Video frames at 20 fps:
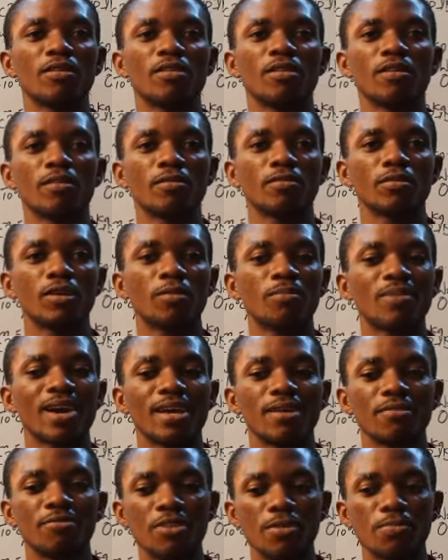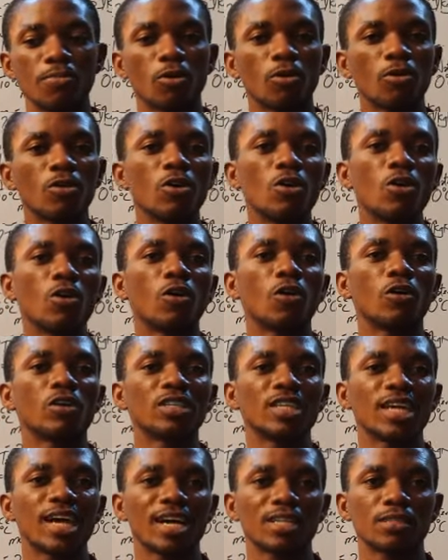a vapor
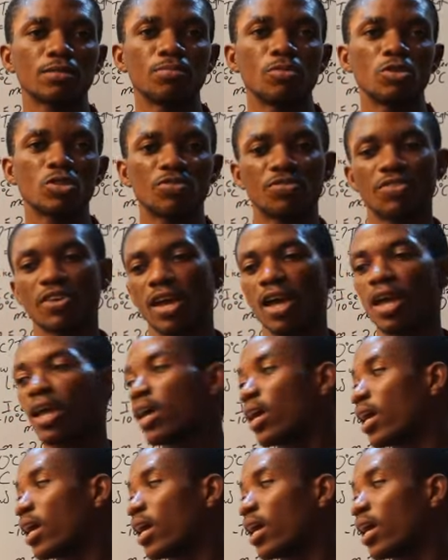on the atmosphere.